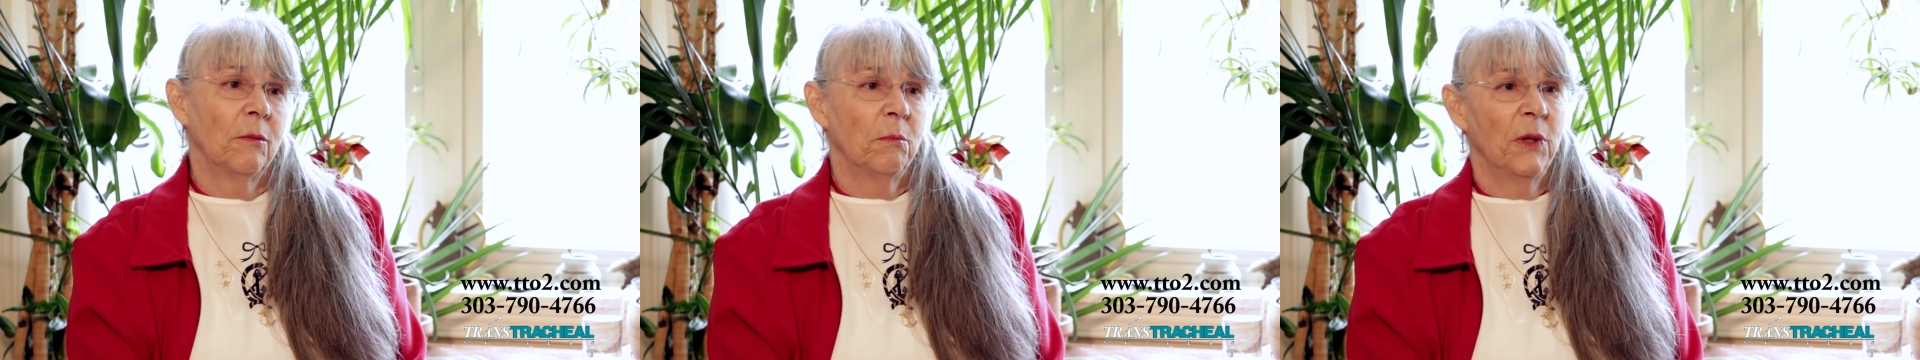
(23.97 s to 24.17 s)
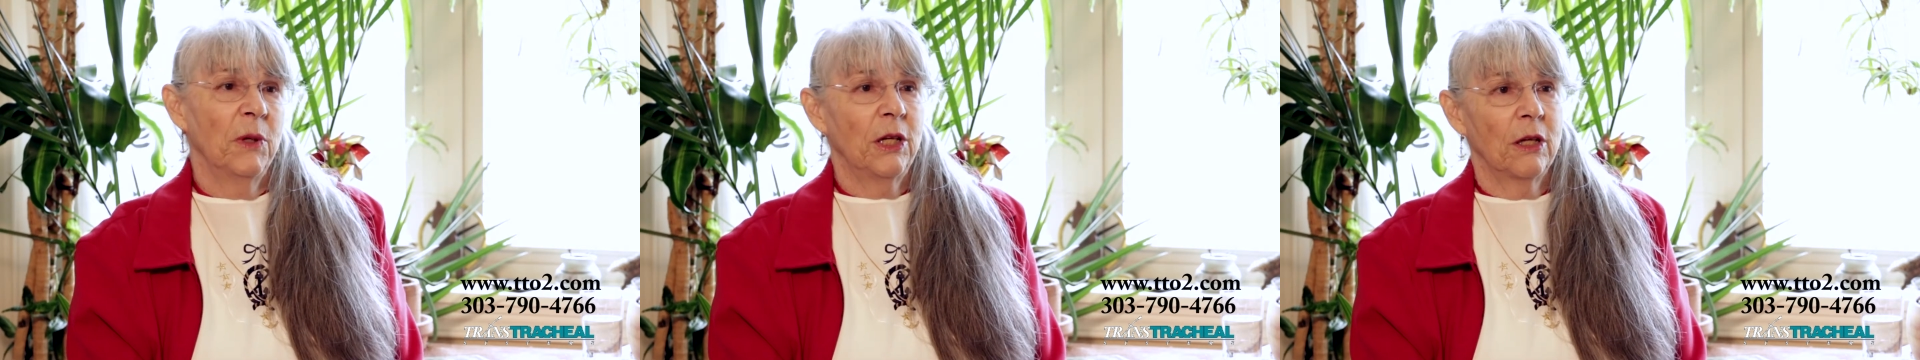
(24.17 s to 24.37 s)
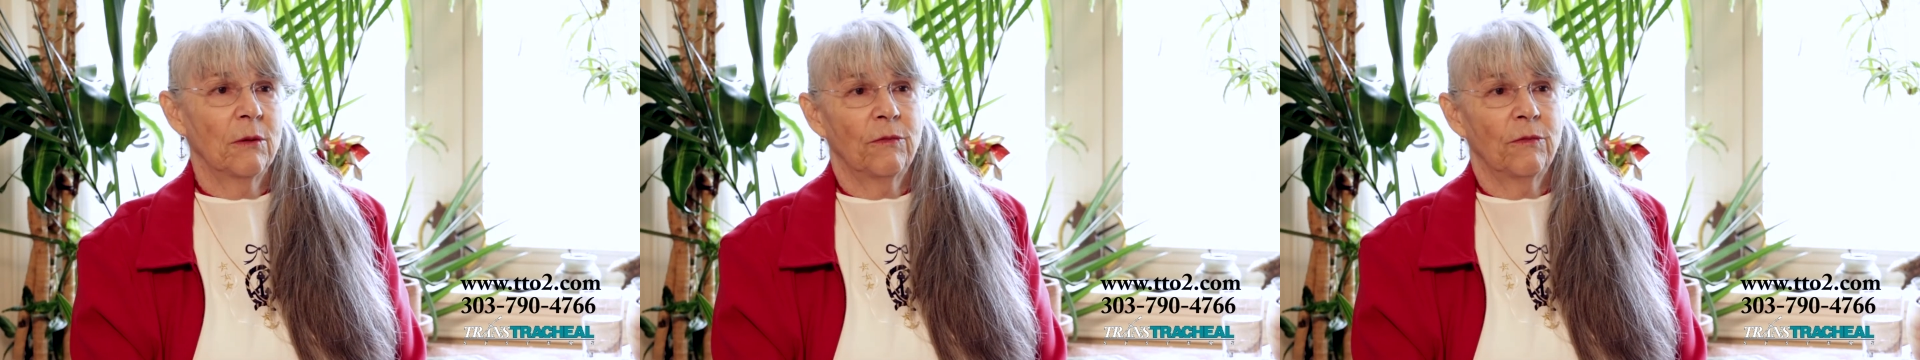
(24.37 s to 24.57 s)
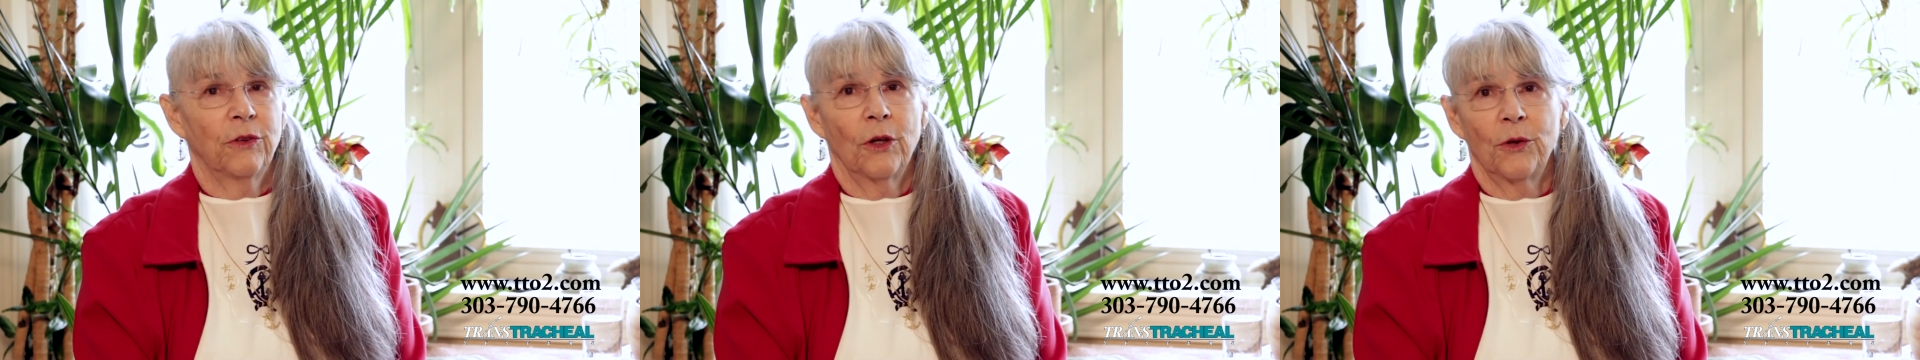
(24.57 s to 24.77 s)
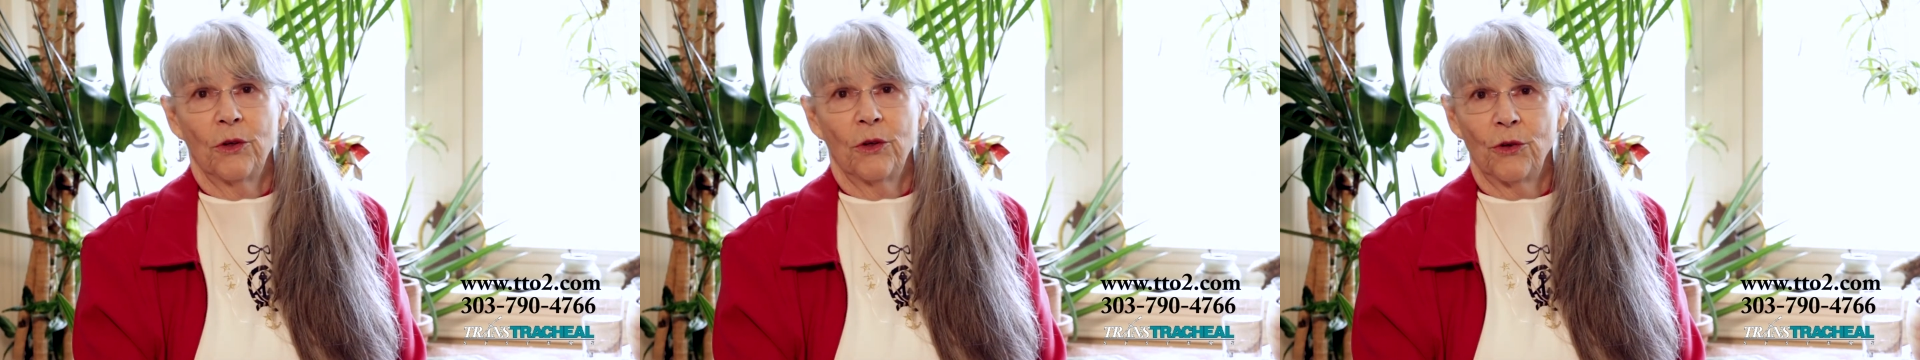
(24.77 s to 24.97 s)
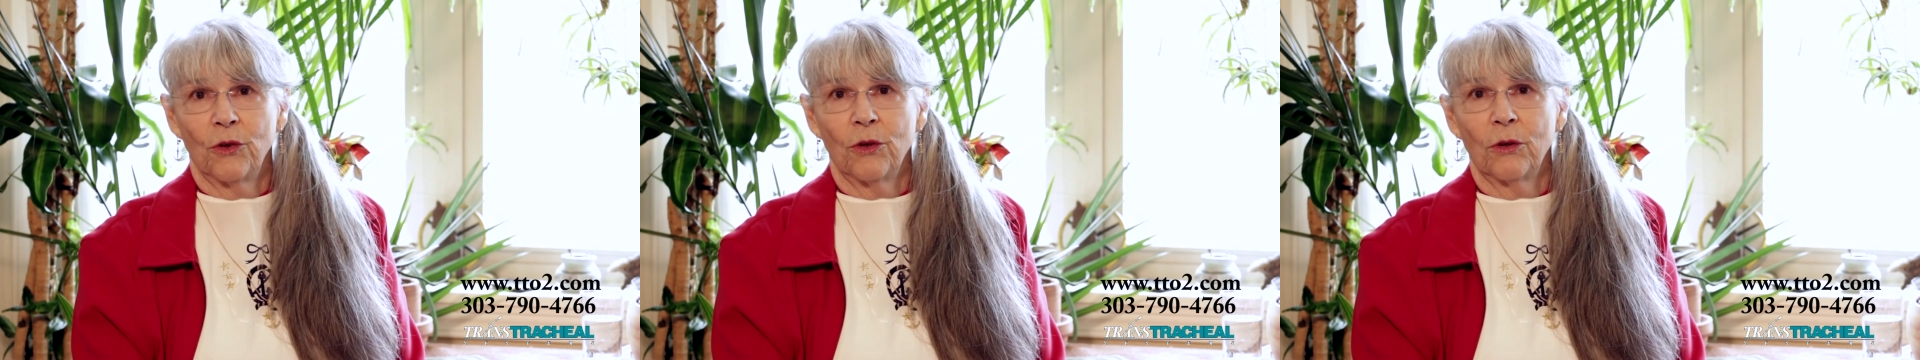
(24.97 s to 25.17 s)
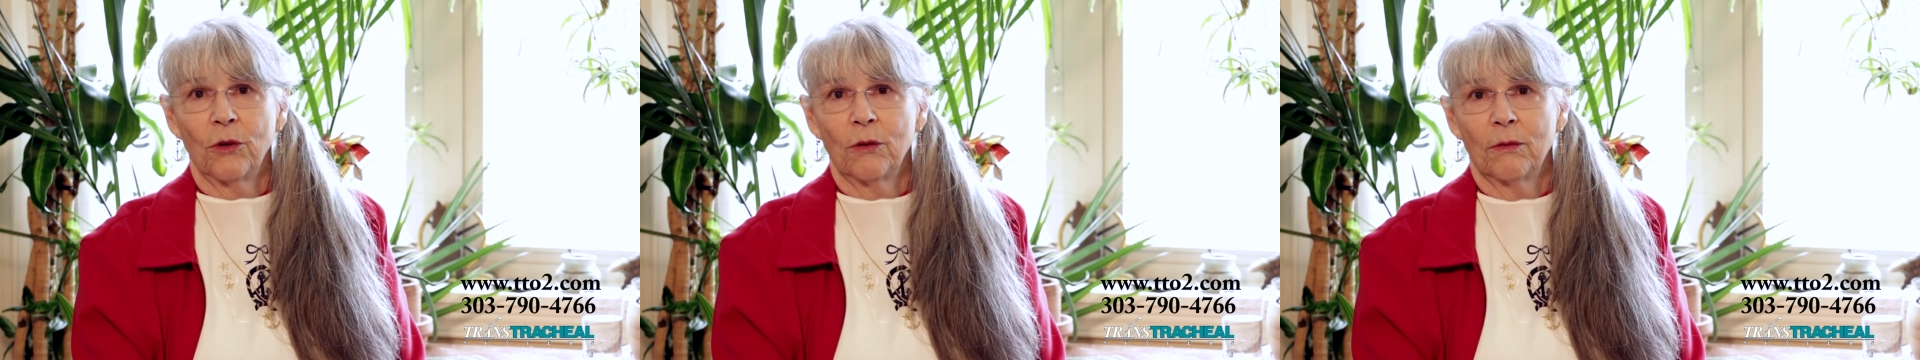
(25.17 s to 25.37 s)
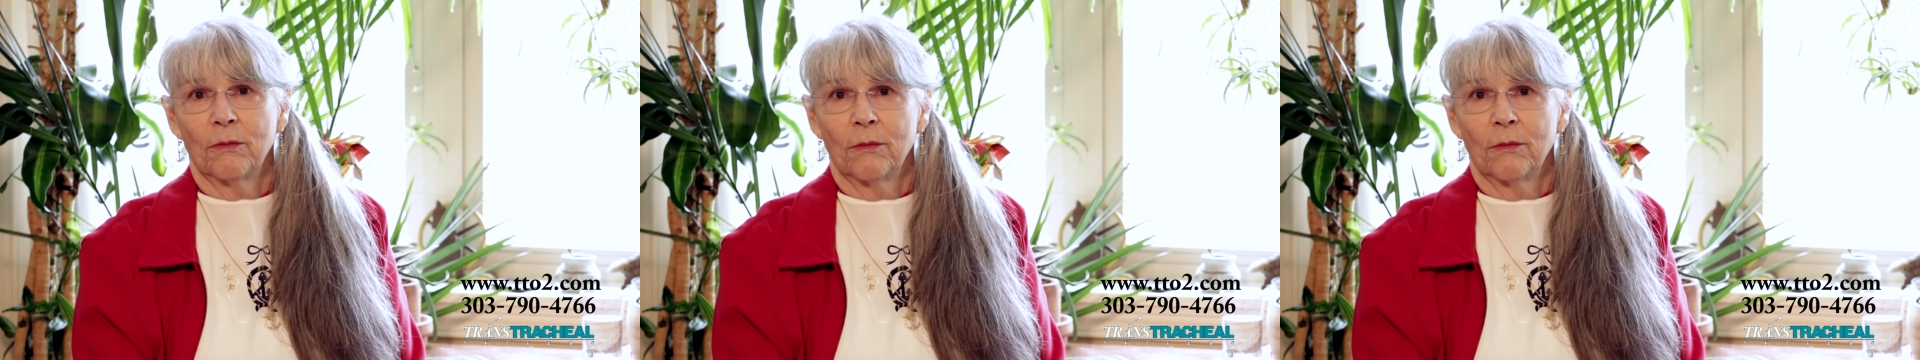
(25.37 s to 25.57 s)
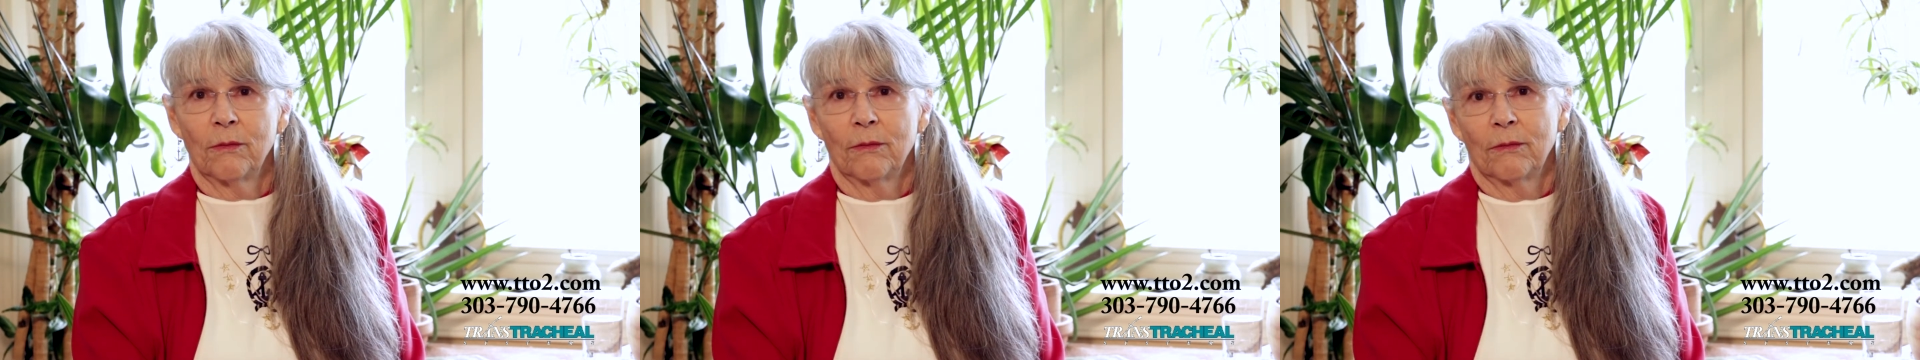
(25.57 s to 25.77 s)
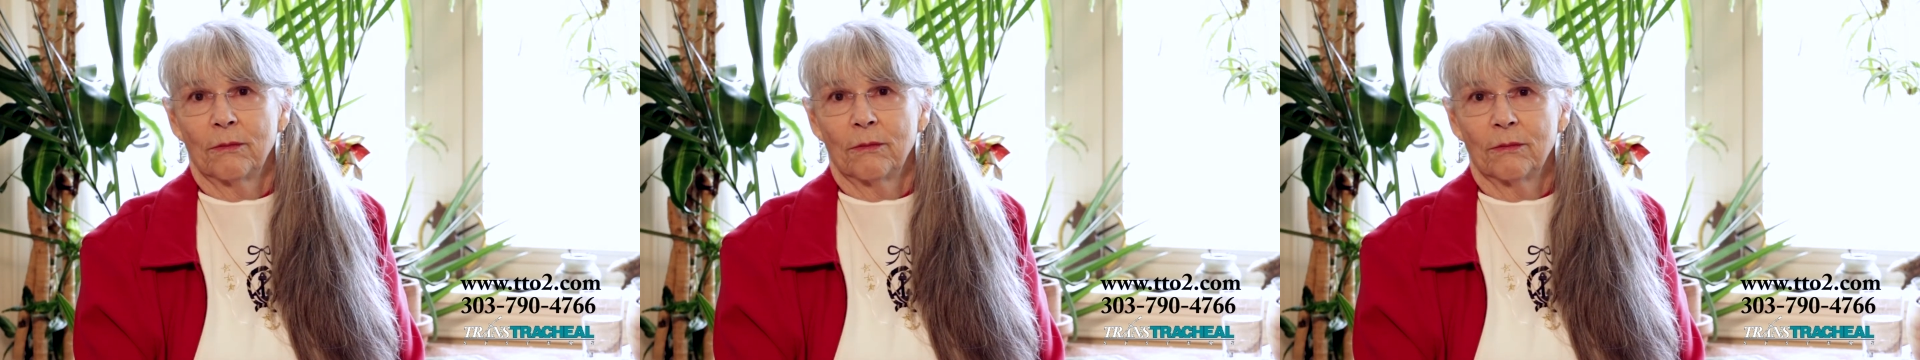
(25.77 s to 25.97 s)
Medium flow user
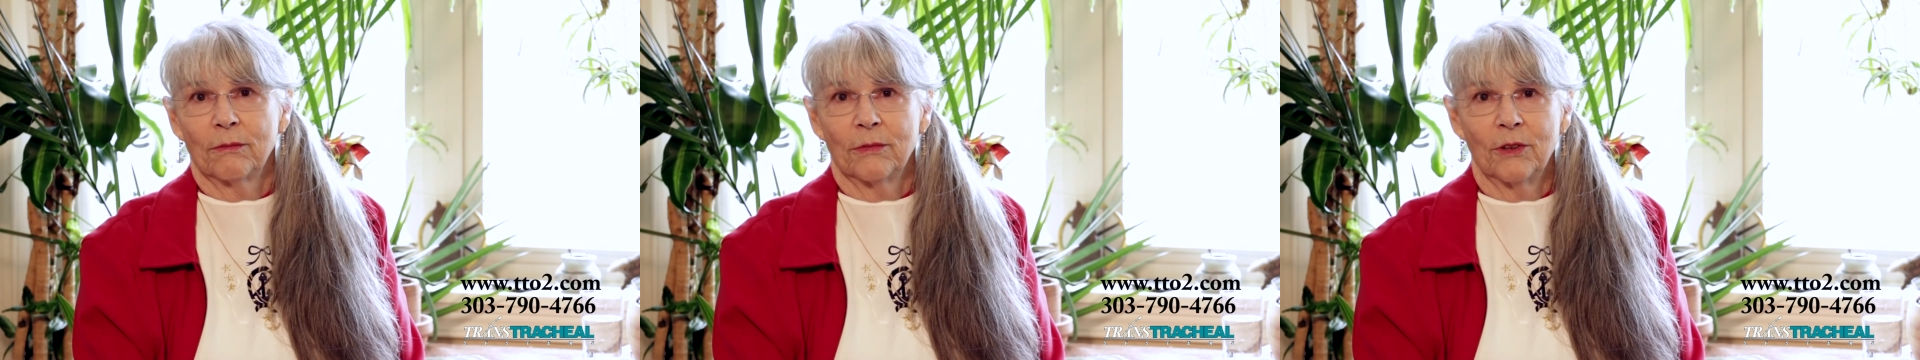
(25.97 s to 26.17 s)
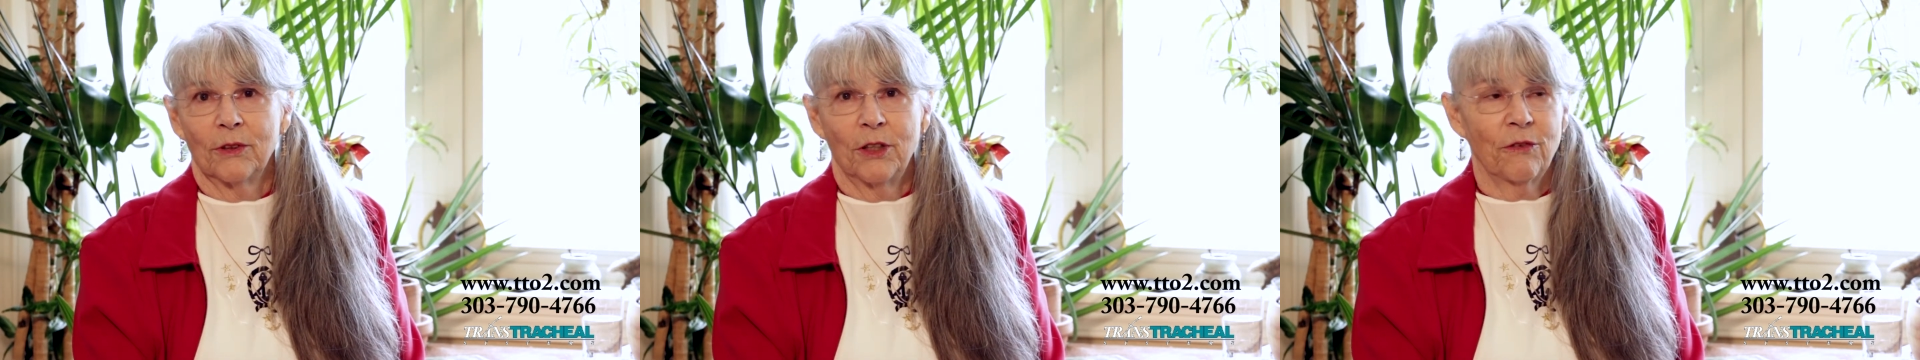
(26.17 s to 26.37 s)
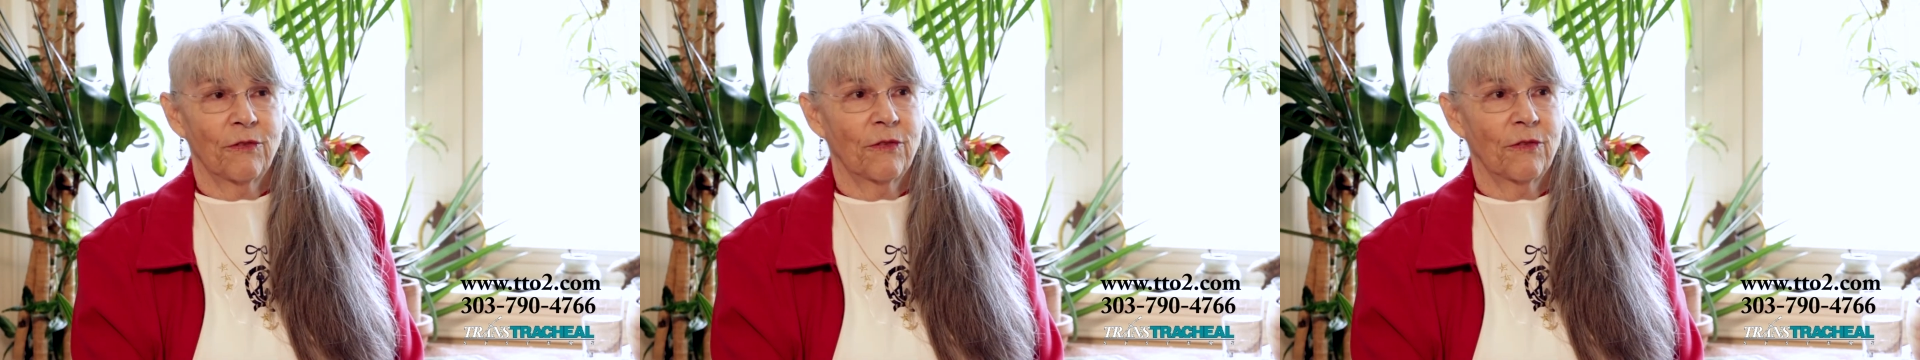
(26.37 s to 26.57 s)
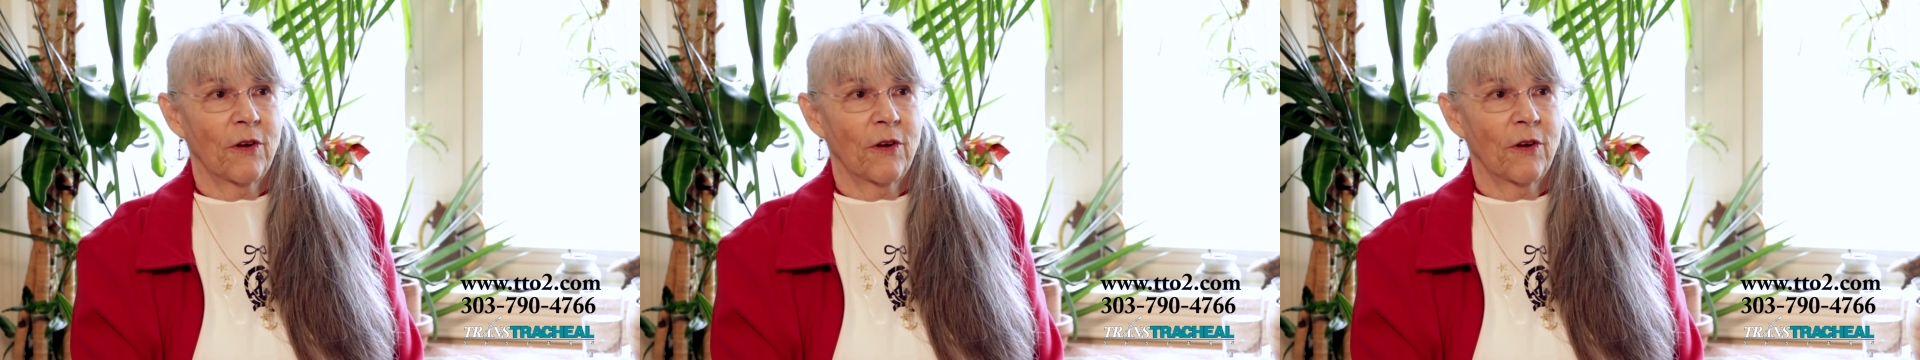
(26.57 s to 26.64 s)
if